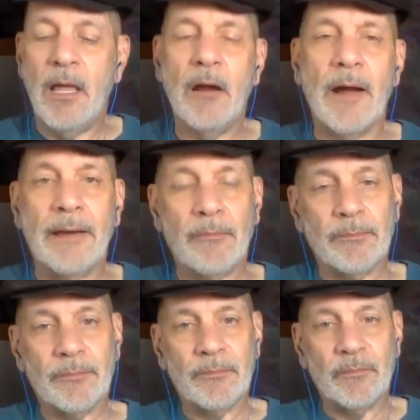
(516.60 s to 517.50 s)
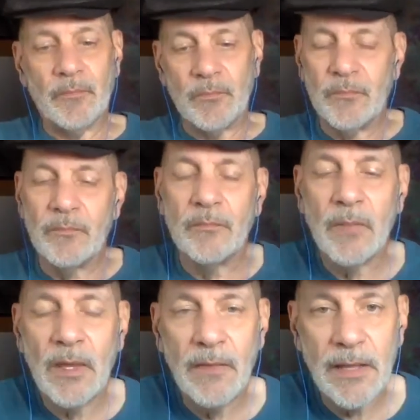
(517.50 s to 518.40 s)
All right.
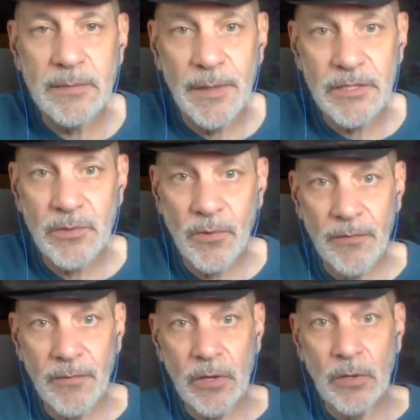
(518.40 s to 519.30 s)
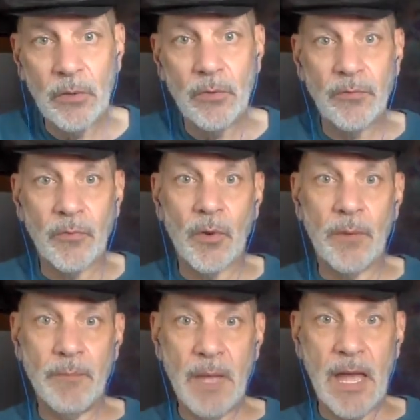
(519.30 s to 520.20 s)
That's my story for you
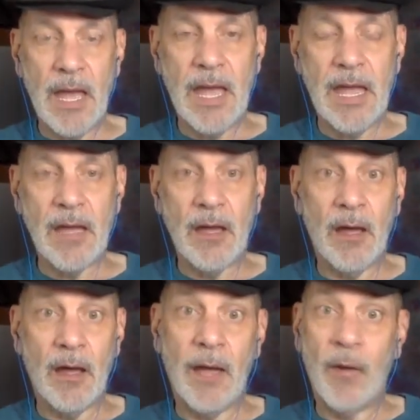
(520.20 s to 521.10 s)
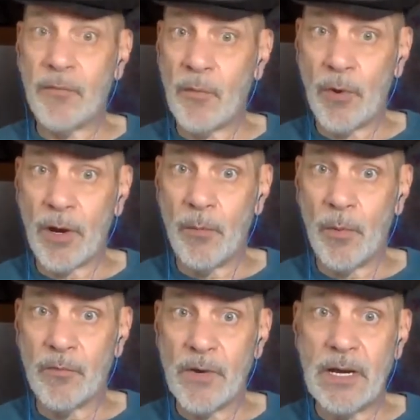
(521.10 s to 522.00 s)
for May. I offer
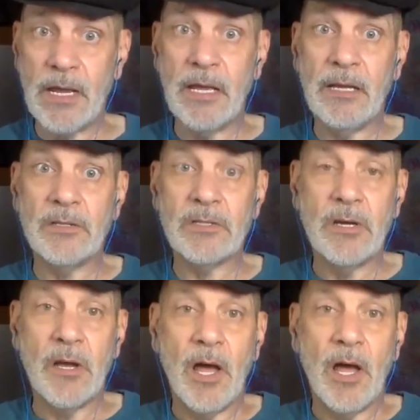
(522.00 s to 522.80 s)
one-on-one readings.